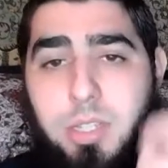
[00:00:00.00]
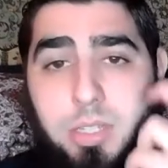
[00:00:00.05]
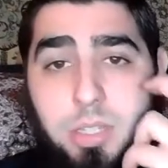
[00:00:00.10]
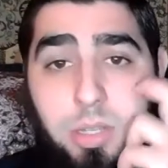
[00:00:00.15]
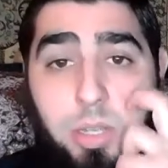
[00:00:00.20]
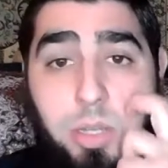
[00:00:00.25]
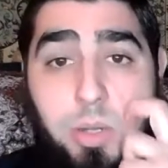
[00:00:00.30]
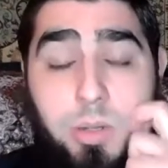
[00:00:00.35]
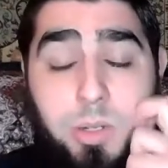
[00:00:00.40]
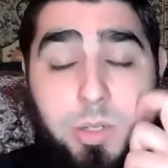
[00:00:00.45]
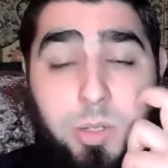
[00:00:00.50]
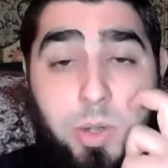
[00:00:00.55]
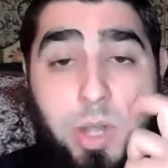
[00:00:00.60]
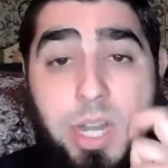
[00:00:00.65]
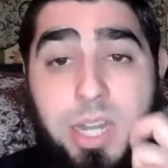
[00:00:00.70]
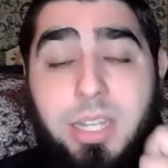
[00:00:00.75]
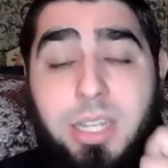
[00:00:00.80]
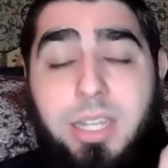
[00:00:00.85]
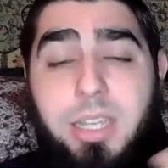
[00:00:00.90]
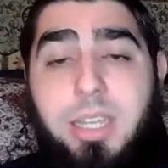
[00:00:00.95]
So they were
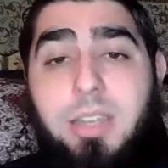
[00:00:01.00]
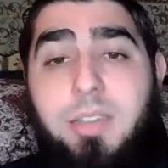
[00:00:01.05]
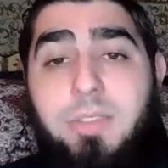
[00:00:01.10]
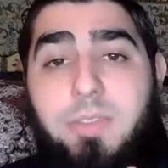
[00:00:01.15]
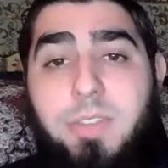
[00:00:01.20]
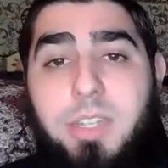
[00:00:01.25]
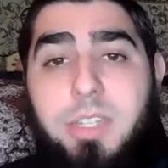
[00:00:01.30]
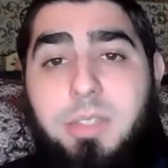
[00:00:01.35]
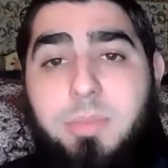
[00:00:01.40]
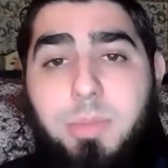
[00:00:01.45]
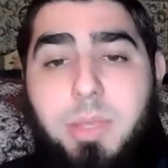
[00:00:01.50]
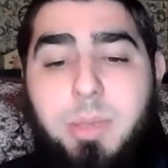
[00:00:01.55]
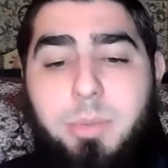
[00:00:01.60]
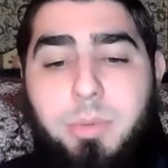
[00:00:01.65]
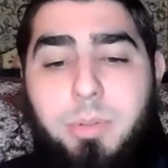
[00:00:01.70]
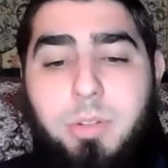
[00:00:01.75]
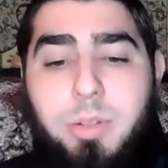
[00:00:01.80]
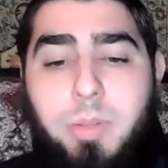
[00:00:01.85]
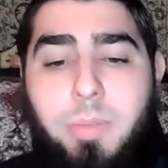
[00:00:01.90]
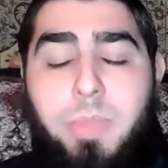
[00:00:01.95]
trying to convince
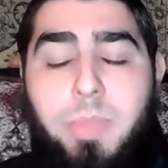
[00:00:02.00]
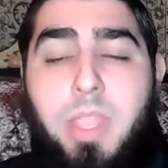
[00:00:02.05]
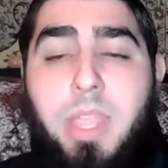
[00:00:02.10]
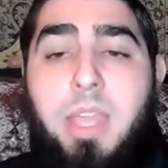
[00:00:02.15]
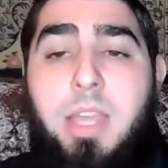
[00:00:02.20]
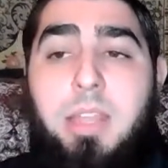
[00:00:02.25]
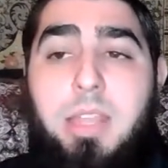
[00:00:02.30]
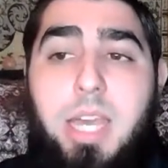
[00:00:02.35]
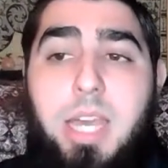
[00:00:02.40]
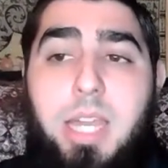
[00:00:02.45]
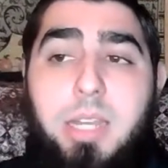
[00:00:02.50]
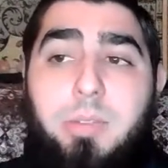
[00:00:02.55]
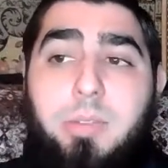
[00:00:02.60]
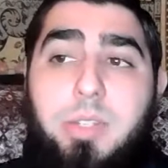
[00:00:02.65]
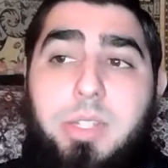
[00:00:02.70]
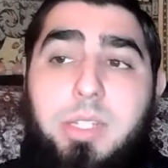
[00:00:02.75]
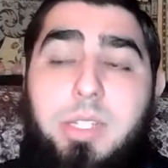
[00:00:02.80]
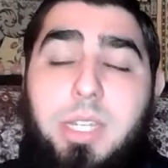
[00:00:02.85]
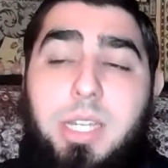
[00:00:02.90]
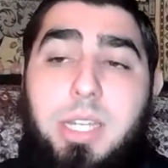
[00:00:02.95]
people that it
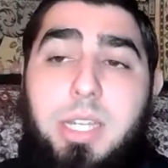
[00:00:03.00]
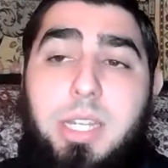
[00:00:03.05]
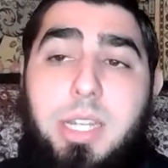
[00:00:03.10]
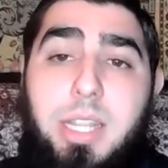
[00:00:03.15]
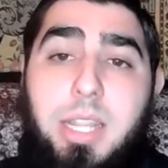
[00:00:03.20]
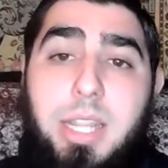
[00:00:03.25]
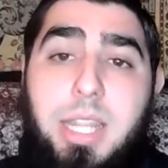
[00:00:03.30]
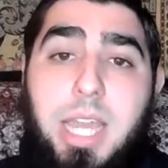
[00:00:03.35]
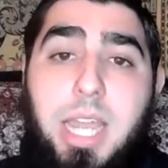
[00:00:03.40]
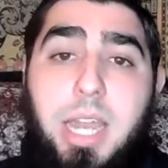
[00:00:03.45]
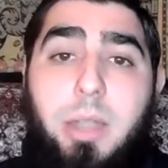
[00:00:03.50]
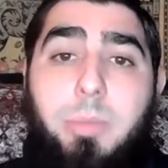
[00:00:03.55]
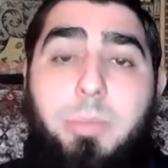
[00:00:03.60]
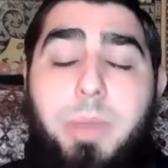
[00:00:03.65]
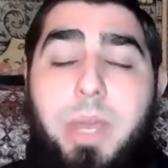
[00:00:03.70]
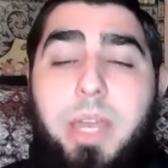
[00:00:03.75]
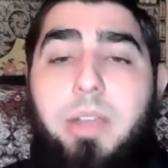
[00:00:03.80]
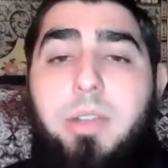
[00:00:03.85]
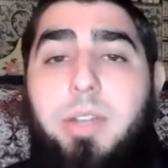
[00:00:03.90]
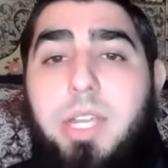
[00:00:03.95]
was in their
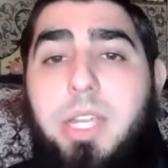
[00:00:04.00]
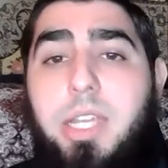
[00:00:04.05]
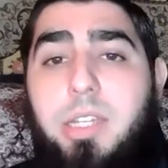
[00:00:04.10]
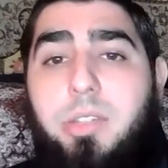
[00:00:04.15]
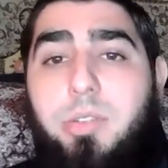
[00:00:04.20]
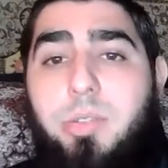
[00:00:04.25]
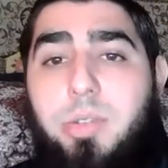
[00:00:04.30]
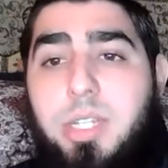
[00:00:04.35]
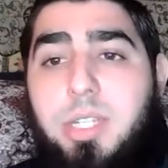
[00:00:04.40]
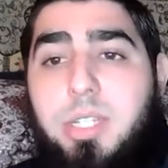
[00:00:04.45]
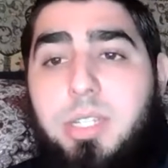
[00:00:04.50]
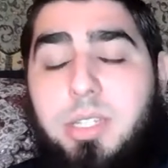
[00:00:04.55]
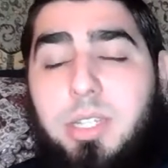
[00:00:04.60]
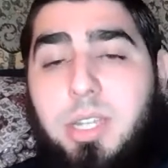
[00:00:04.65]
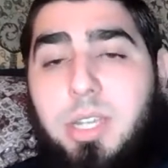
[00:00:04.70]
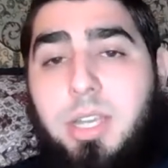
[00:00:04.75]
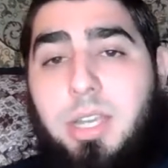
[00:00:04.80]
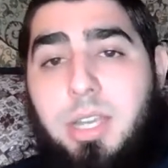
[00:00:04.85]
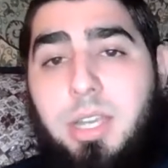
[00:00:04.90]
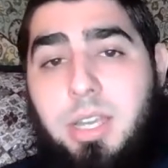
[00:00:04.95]
better interest
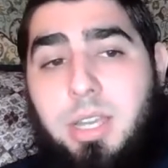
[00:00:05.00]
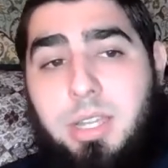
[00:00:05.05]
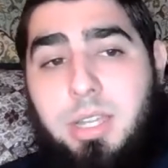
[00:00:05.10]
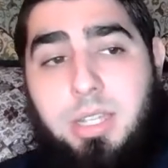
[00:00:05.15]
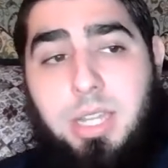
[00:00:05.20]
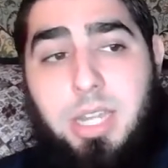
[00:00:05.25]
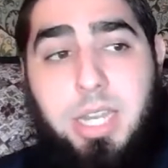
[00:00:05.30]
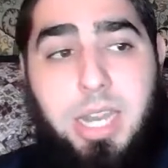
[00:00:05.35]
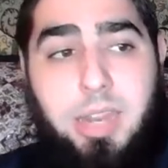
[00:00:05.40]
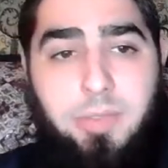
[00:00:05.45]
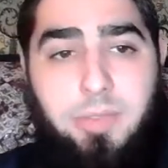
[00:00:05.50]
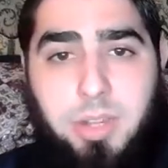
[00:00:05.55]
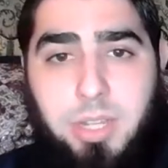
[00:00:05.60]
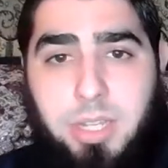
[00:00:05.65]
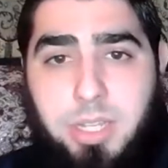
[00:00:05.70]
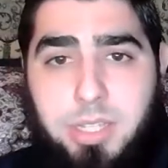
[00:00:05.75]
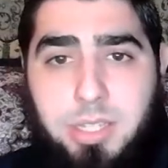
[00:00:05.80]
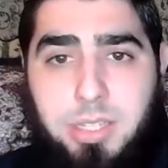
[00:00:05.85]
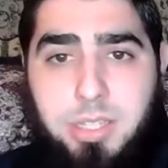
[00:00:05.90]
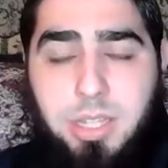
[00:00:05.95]
to never
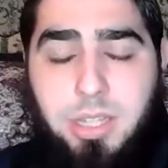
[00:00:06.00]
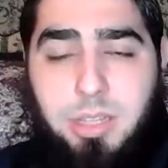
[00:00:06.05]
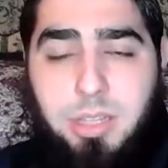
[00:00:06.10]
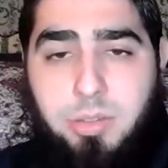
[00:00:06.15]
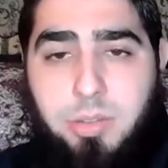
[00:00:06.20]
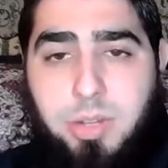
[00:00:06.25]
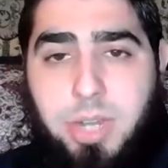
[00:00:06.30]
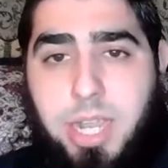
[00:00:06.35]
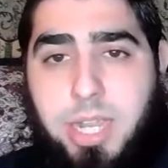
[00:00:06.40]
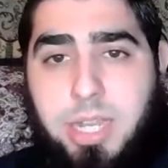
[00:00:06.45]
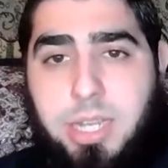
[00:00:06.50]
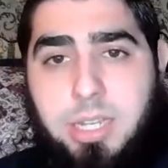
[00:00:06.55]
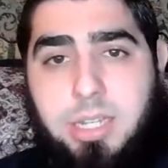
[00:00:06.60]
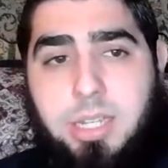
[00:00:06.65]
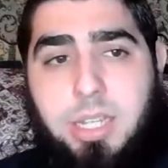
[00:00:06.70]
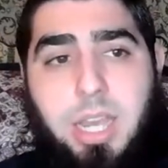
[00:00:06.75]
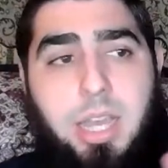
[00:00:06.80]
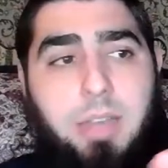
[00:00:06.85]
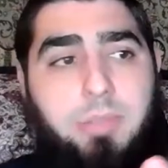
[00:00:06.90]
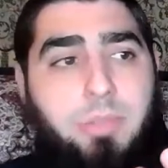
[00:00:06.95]
listen to the Quran,
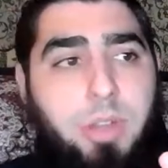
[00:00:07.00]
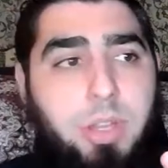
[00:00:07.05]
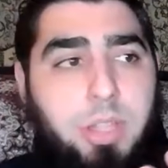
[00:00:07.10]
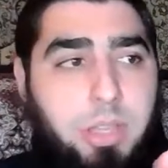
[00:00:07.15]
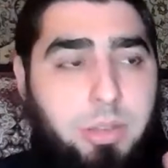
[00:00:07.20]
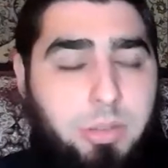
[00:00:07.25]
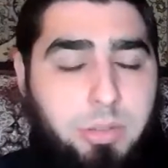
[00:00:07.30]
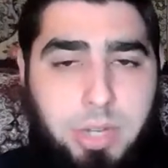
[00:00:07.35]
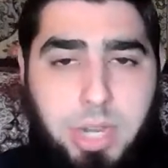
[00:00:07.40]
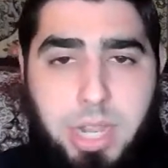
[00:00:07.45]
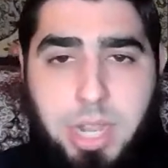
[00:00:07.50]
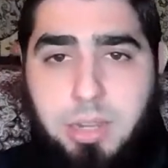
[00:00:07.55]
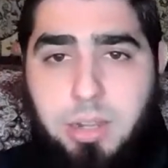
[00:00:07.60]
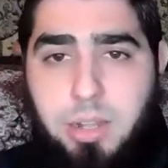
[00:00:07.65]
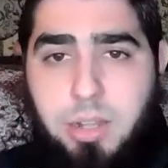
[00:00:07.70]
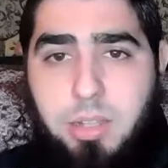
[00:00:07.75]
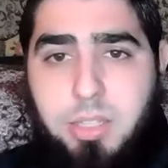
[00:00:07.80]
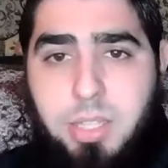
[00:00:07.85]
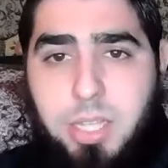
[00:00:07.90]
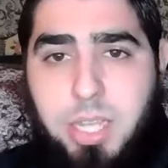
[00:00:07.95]
to avoid the Quran
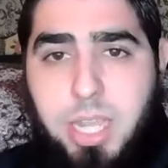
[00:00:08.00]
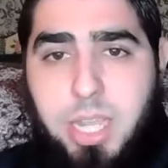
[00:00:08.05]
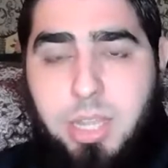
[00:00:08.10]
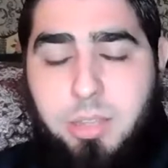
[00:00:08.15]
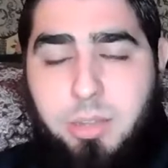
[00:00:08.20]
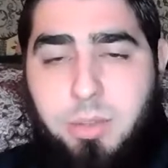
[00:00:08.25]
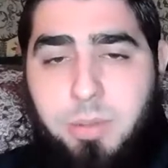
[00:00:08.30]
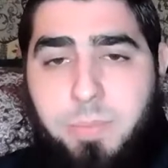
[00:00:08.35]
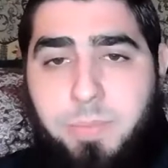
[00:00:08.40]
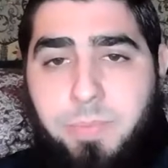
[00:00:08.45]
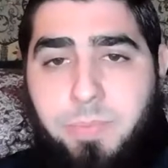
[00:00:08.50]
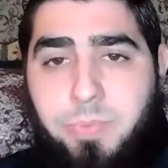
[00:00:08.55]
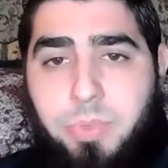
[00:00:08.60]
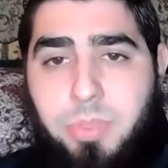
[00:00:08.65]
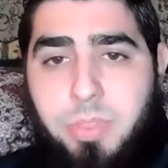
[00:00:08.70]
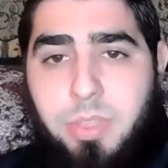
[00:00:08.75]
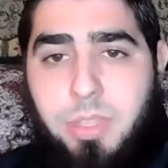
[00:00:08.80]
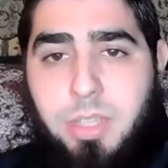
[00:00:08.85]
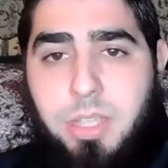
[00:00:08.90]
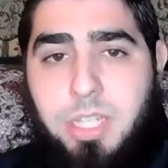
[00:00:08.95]
altogether,
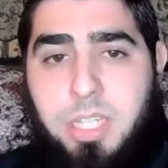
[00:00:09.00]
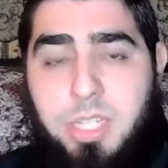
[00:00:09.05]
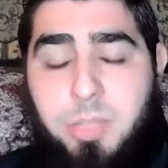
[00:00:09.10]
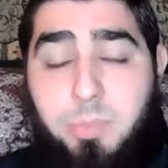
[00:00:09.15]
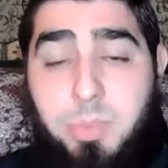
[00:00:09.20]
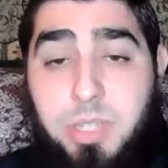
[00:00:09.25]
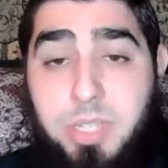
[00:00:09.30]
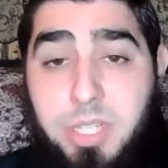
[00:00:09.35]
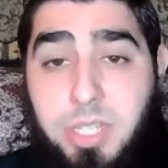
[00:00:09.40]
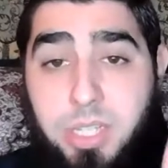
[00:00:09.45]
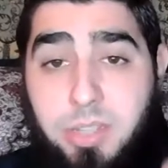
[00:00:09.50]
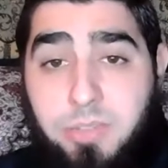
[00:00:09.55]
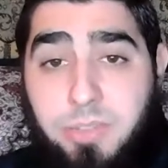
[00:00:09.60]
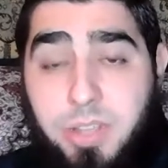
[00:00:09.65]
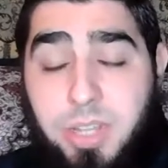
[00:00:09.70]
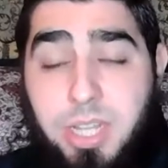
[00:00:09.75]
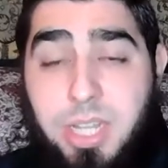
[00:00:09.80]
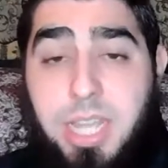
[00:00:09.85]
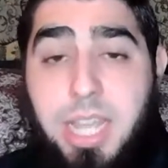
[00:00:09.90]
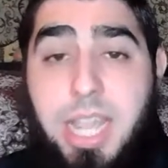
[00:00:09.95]

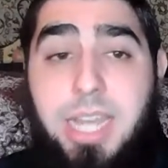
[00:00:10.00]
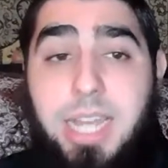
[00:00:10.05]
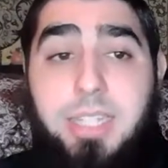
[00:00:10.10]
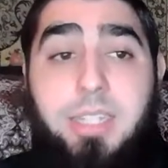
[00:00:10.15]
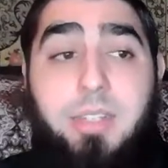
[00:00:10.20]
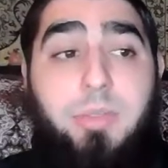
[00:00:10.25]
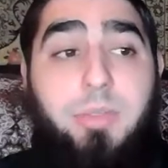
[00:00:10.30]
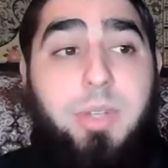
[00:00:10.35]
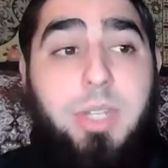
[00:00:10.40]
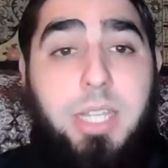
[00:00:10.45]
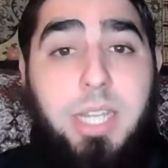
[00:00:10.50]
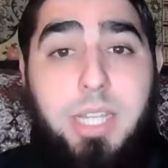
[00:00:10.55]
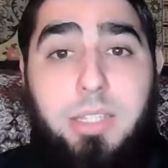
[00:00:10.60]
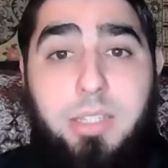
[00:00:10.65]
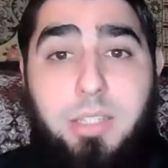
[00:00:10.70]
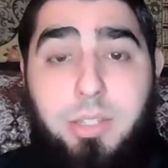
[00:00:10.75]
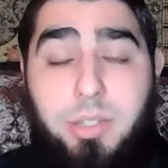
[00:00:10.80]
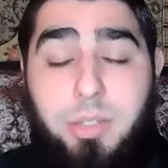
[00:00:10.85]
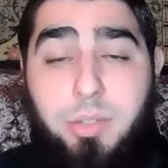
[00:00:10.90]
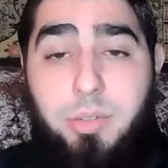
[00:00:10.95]
specifically as it
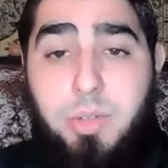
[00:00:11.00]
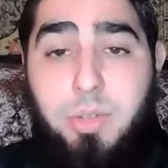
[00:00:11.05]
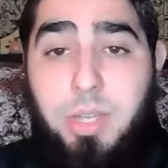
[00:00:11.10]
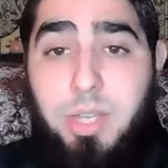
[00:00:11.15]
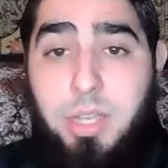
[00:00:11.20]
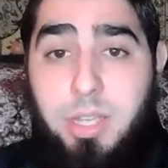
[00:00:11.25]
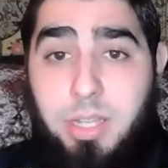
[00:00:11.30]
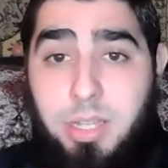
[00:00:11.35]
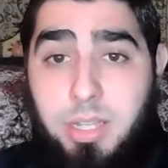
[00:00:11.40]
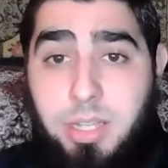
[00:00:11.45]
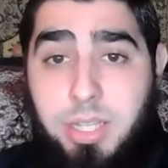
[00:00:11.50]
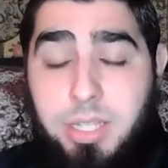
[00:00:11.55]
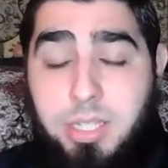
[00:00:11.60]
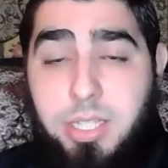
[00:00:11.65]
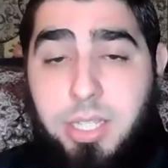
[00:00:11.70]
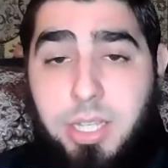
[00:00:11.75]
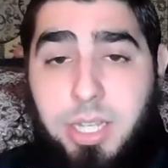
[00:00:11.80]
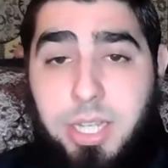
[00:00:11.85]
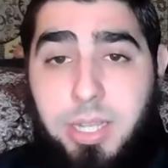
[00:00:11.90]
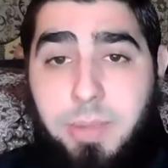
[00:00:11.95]
relates to
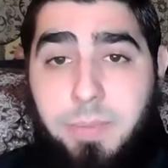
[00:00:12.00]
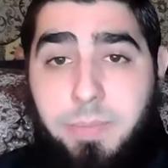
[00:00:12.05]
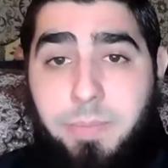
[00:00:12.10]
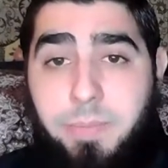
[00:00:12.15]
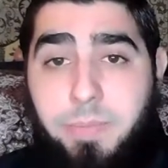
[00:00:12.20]
listening.